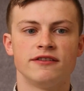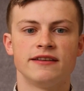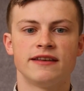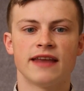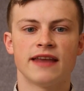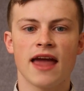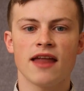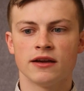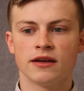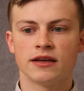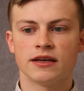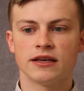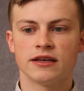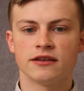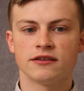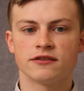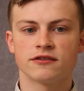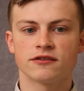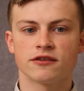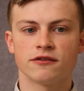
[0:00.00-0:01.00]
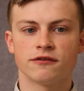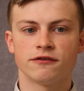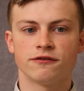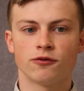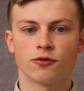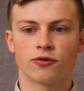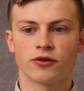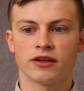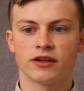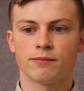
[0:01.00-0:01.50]
debt is
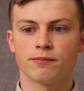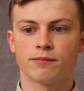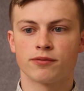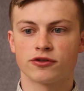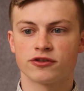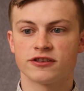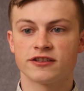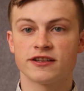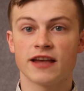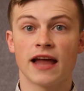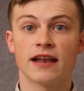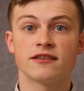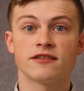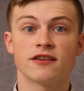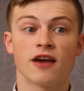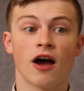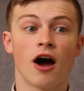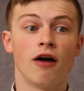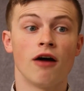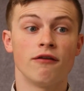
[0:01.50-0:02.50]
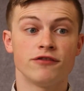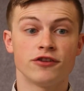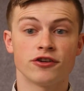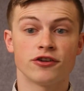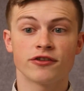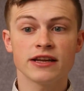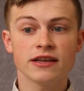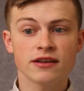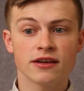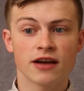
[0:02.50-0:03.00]
40% of
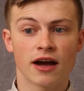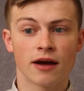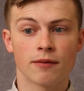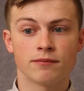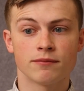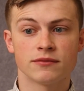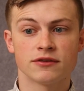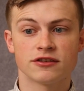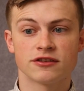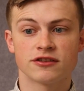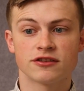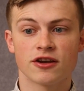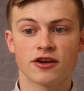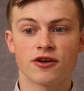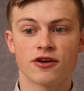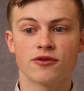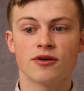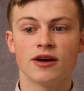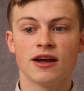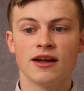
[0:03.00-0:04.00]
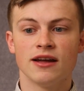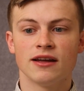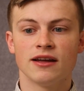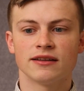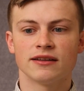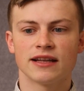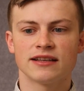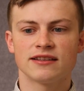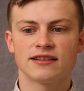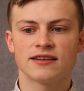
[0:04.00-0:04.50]
your income. So
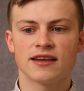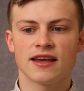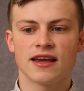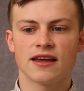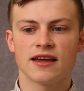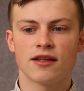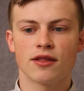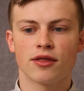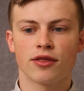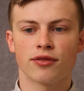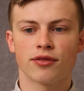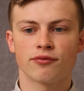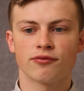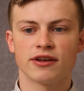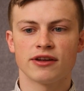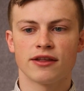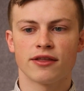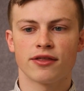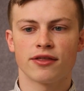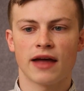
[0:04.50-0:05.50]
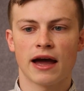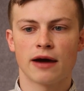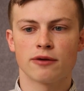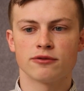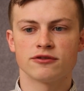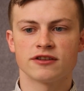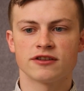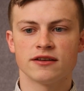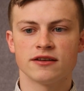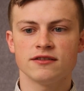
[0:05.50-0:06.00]
let's say
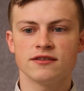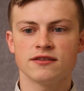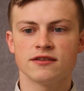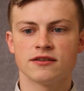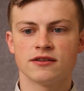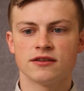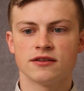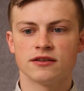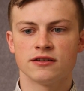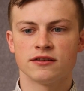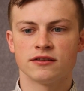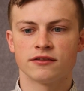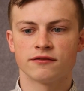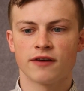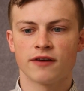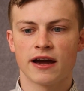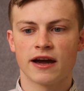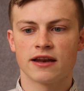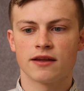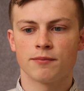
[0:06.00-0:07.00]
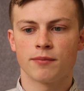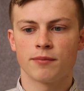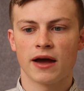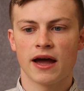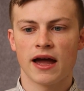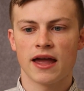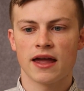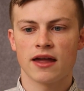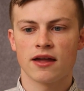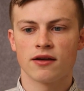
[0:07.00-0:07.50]
3,000 divided
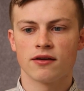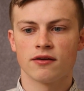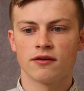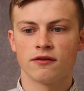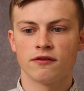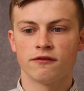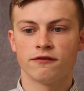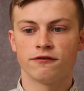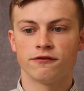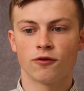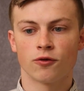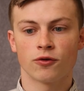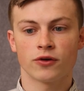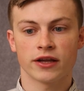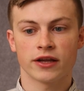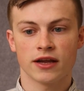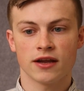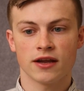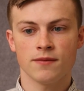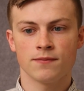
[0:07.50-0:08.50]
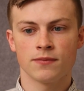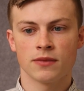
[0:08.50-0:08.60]
by 40